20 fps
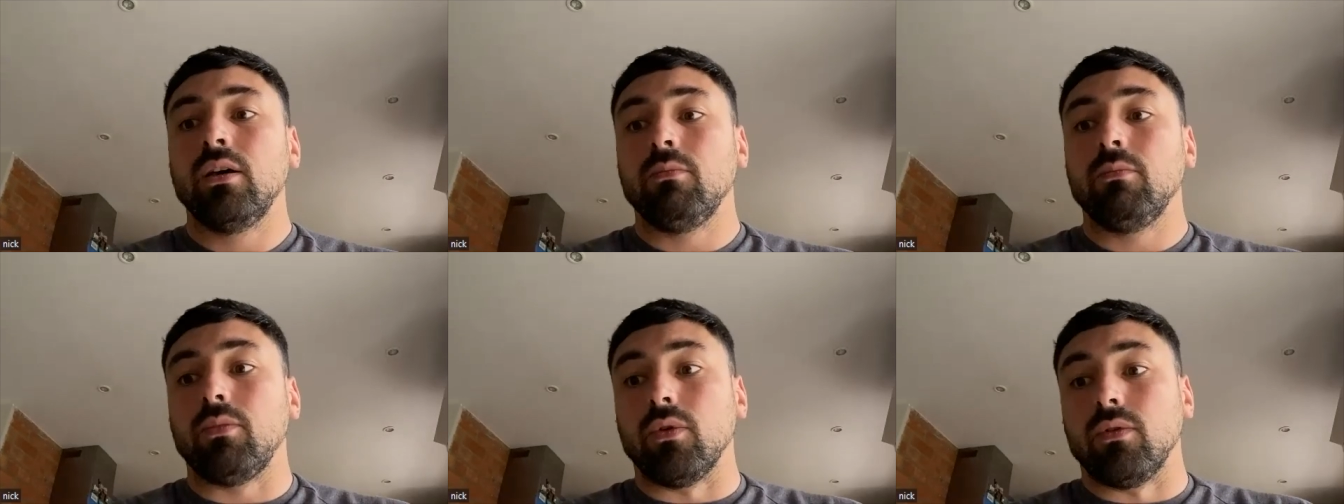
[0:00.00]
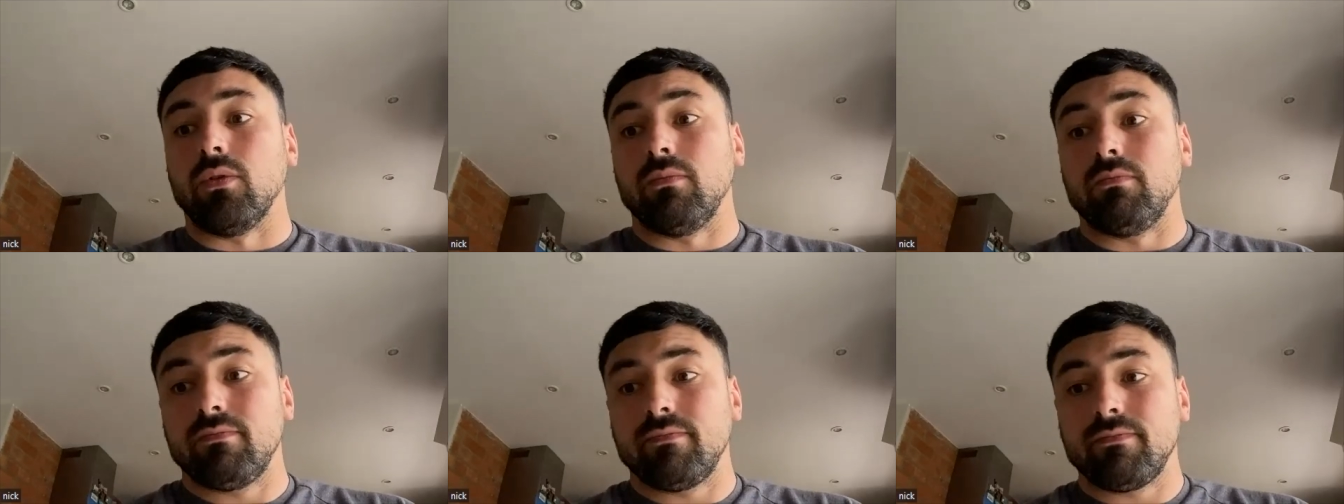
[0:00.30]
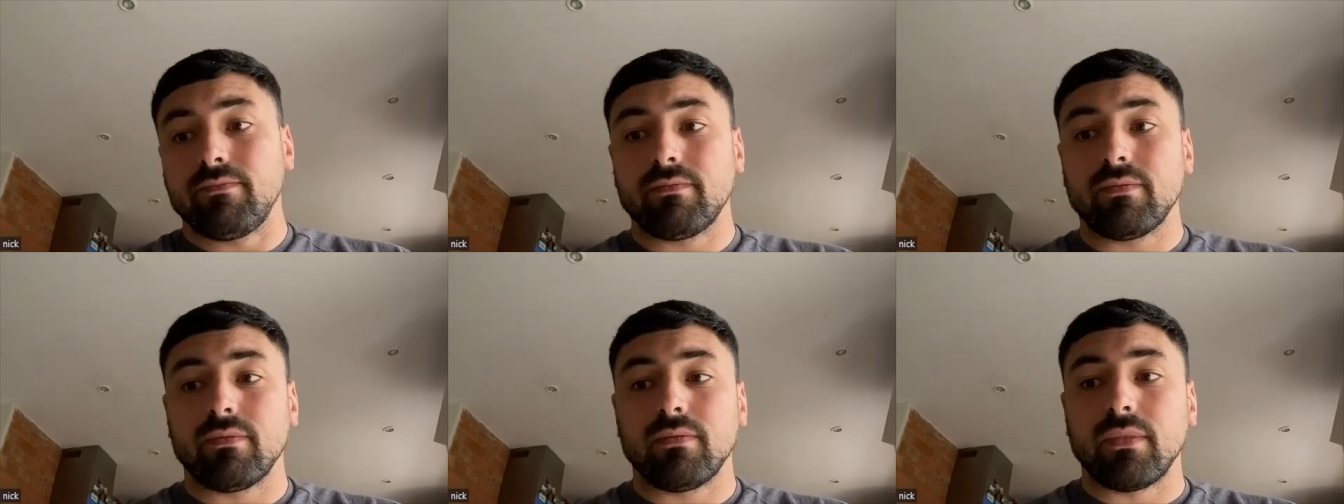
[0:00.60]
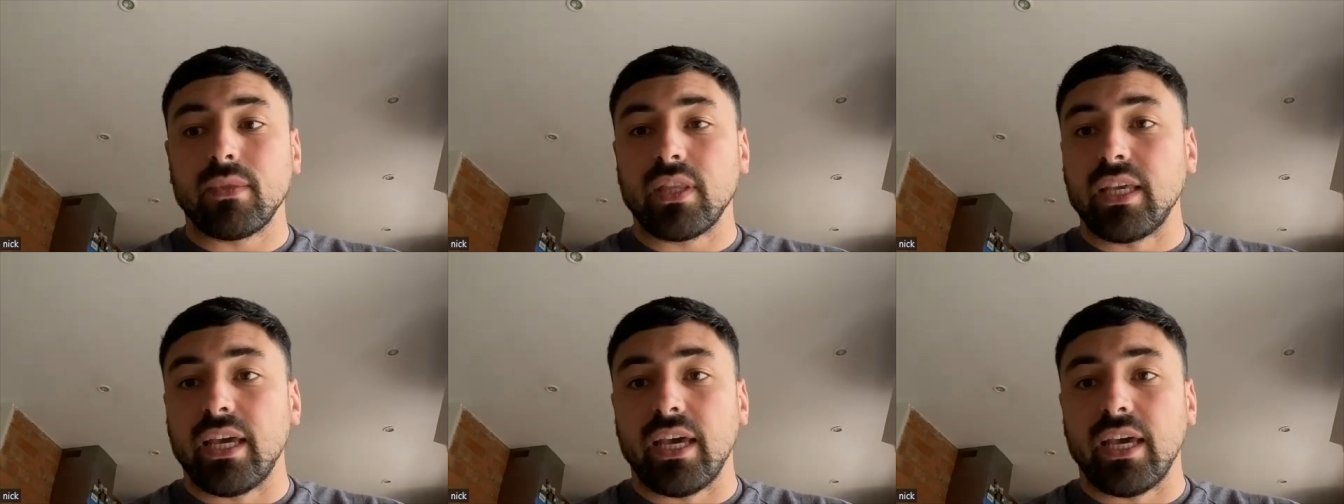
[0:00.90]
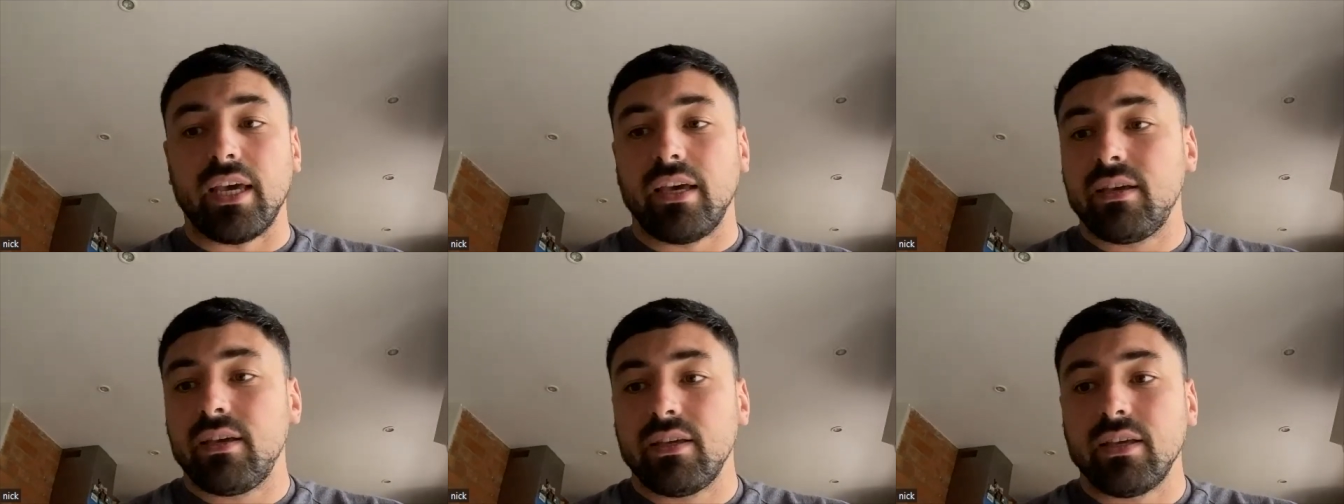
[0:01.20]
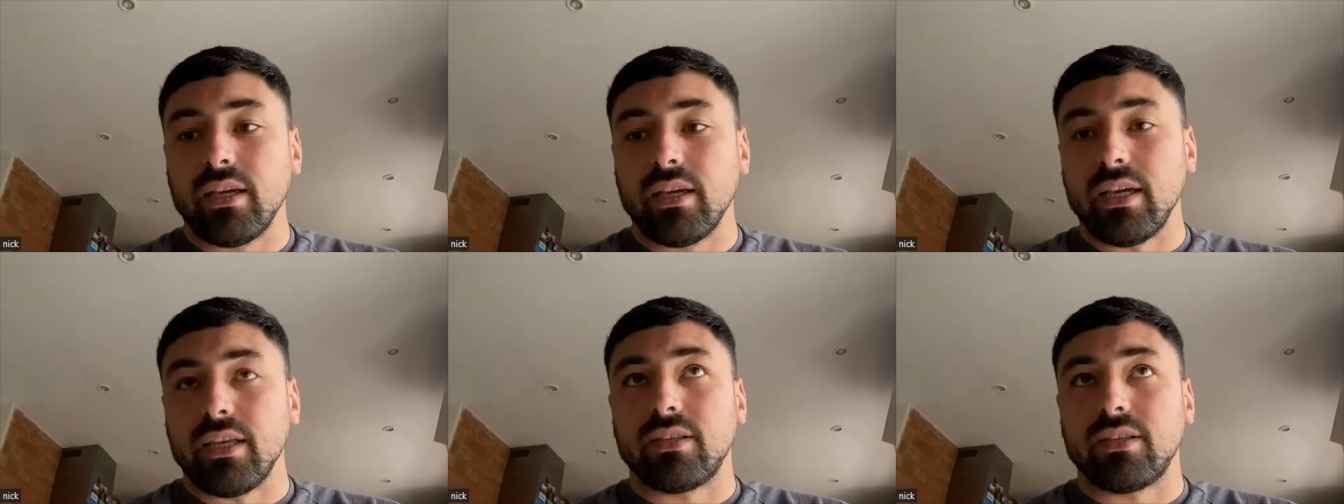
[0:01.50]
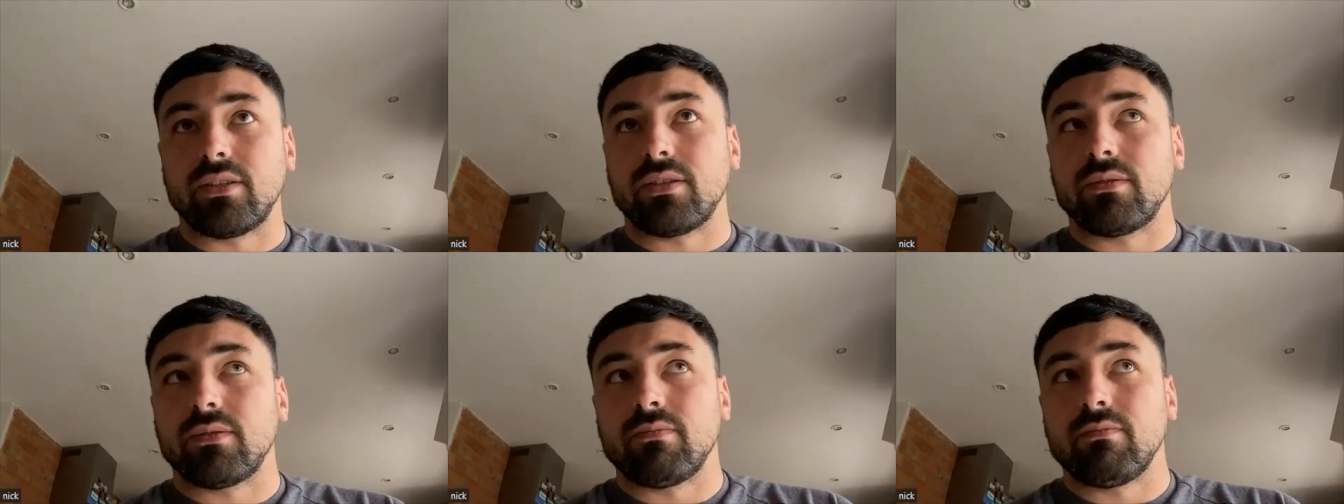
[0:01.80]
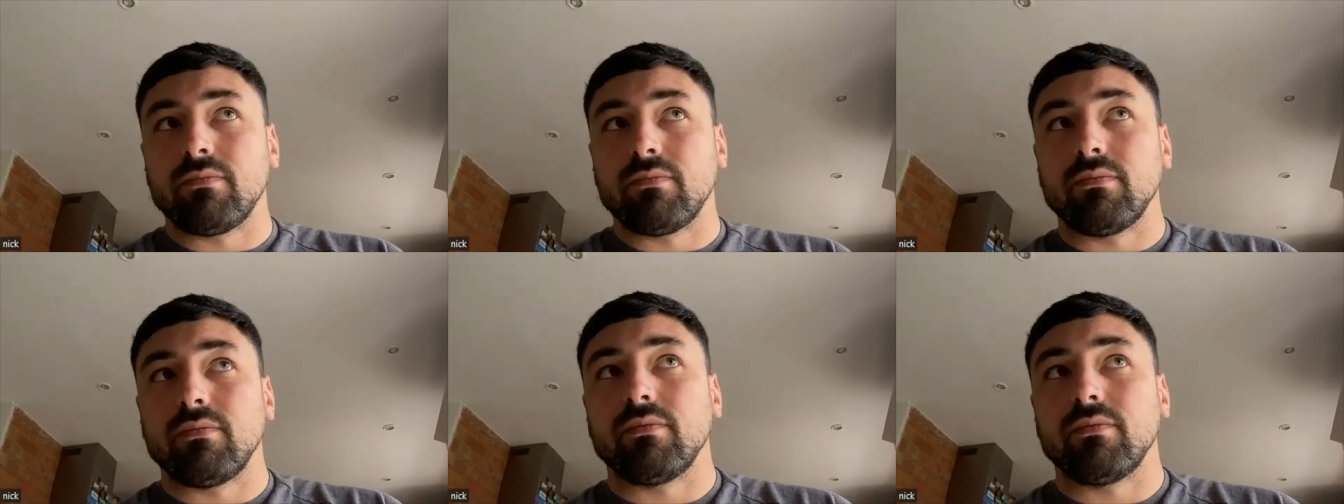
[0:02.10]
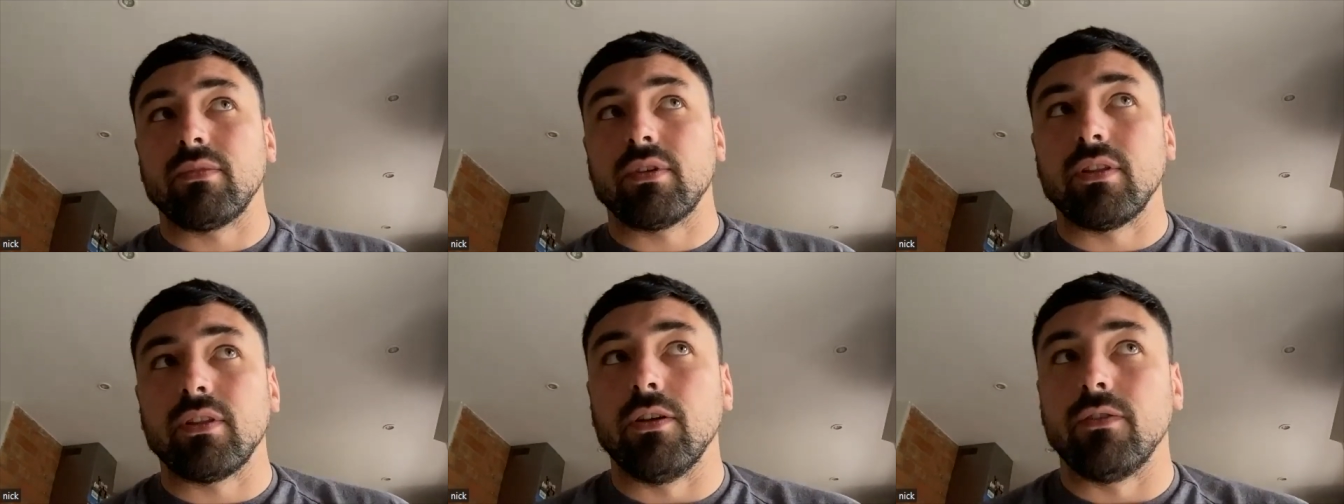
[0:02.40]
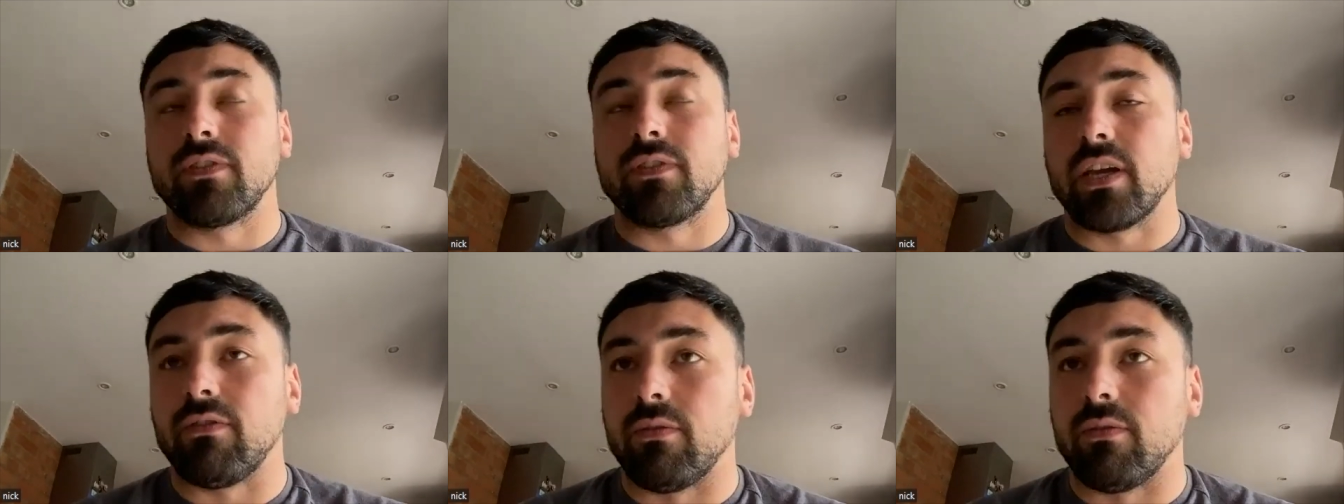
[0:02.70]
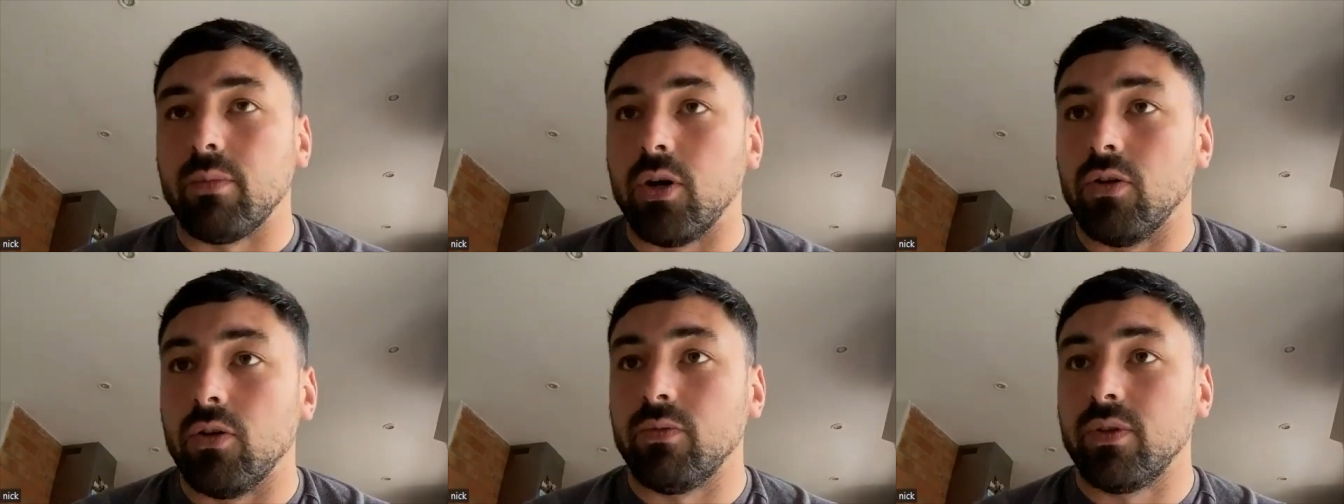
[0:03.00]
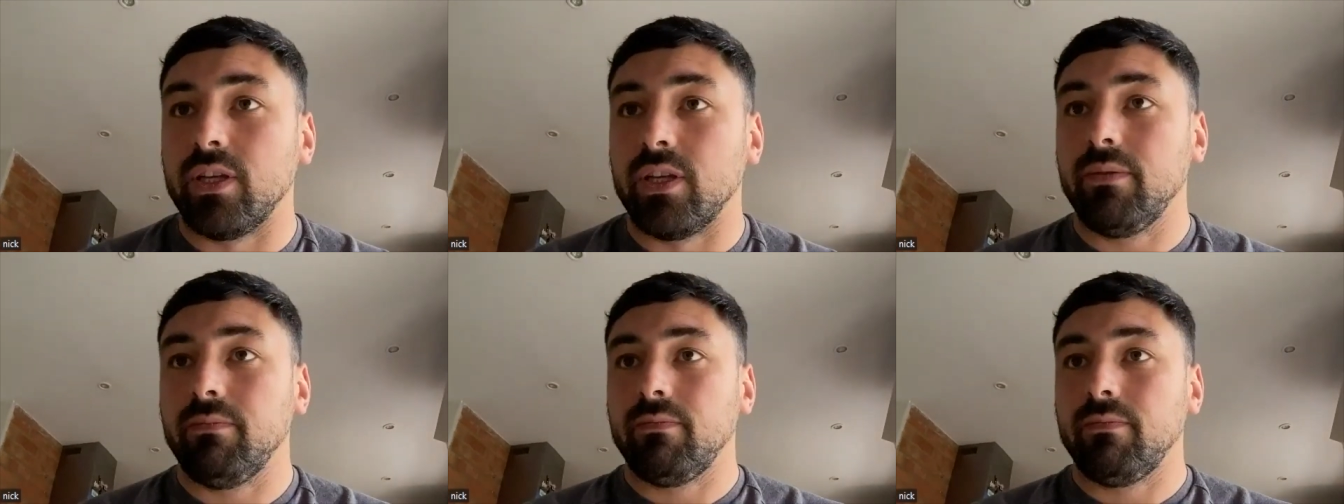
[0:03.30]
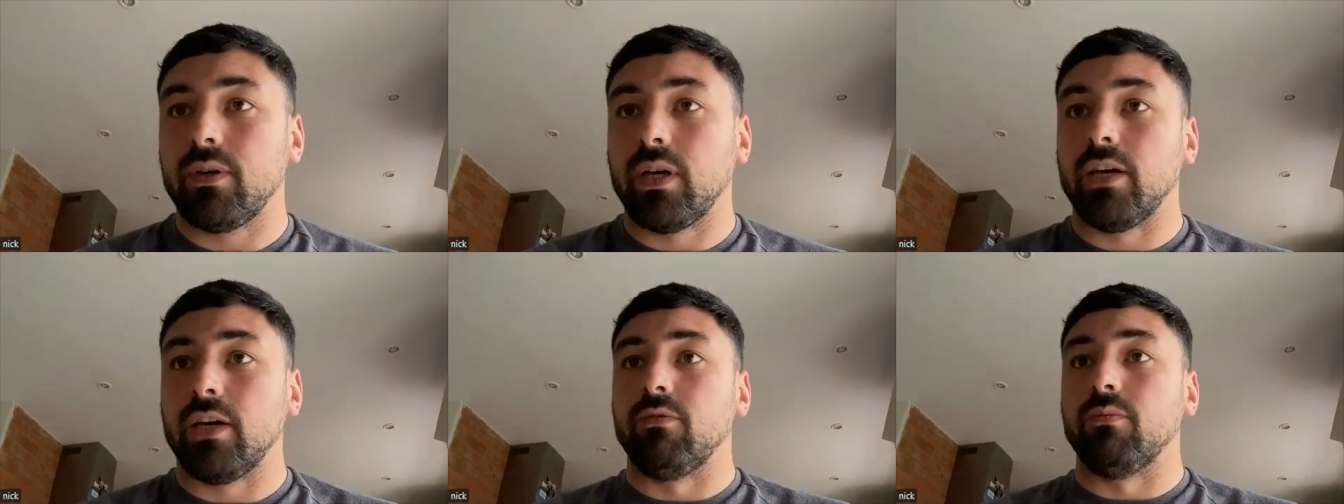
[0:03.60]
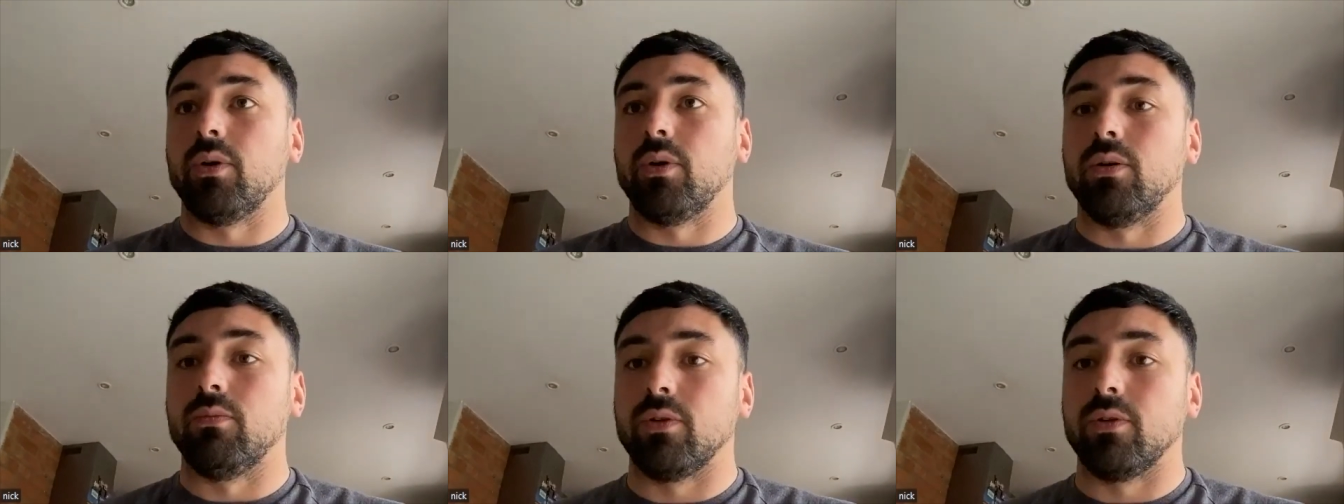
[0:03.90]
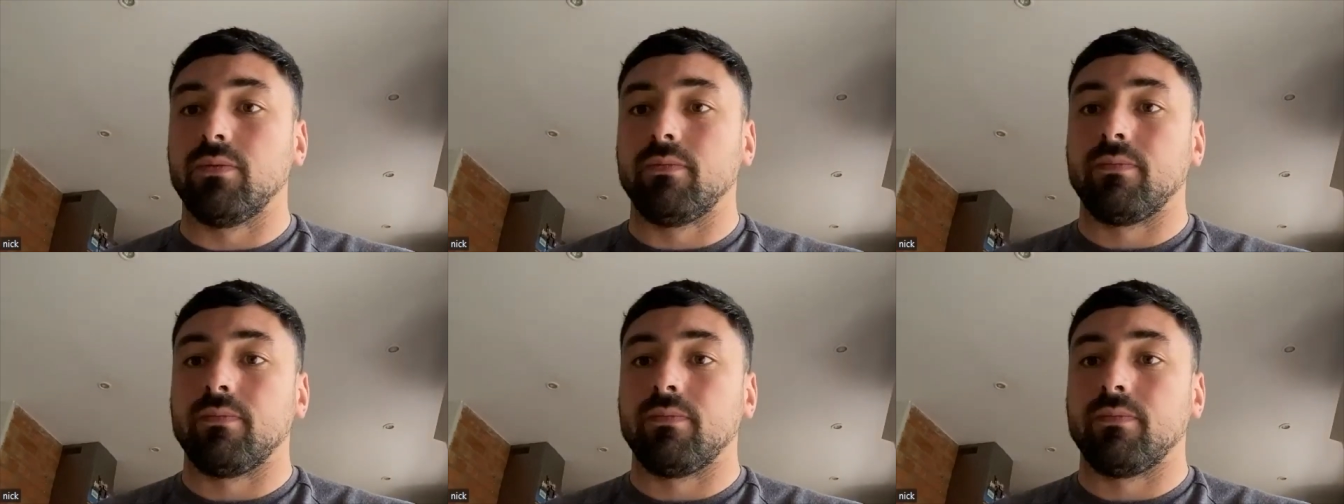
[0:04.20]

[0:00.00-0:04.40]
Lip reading: But yeah, it's loved every moment. Every moment.